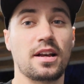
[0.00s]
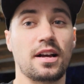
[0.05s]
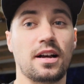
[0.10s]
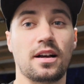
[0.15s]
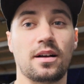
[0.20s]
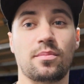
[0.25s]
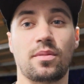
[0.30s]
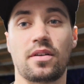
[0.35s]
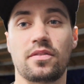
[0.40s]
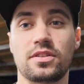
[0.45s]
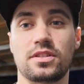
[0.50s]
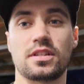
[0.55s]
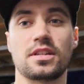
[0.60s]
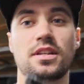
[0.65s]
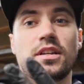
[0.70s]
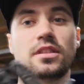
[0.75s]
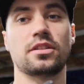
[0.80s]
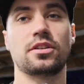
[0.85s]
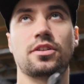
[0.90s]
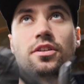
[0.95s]
Obviously
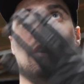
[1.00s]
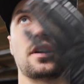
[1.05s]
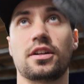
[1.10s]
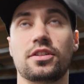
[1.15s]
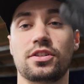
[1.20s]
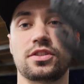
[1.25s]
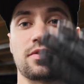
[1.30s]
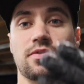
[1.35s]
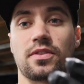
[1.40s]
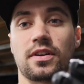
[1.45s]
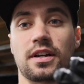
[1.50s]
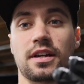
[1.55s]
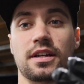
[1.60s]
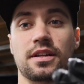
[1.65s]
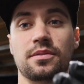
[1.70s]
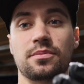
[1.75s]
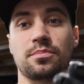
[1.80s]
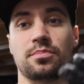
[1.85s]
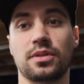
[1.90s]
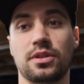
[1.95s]
in the garage it's
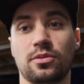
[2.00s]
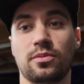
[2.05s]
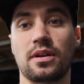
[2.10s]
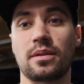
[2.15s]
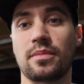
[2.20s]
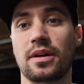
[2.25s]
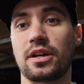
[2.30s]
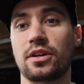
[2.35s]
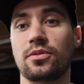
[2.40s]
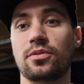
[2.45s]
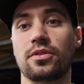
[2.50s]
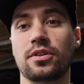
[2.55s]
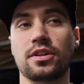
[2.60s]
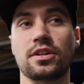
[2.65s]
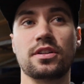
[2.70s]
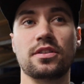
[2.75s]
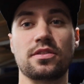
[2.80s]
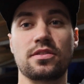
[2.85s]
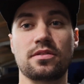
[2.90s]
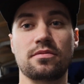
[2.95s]
fine, but the way my door
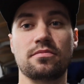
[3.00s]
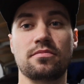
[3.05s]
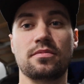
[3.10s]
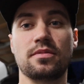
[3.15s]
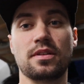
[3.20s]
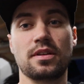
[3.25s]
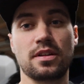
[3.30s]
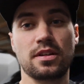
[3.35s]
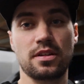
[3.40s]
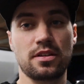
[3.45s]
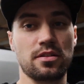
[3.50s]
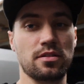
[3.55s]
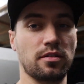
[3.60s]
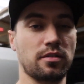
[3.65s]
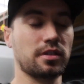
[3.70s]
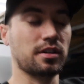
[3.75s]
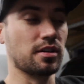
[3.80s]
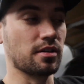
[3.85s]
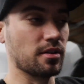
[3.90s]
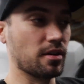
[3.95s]
is, you don't
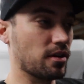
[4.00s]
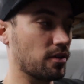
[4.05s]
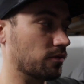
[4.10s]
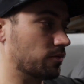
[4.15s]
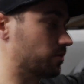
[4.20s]
need to know.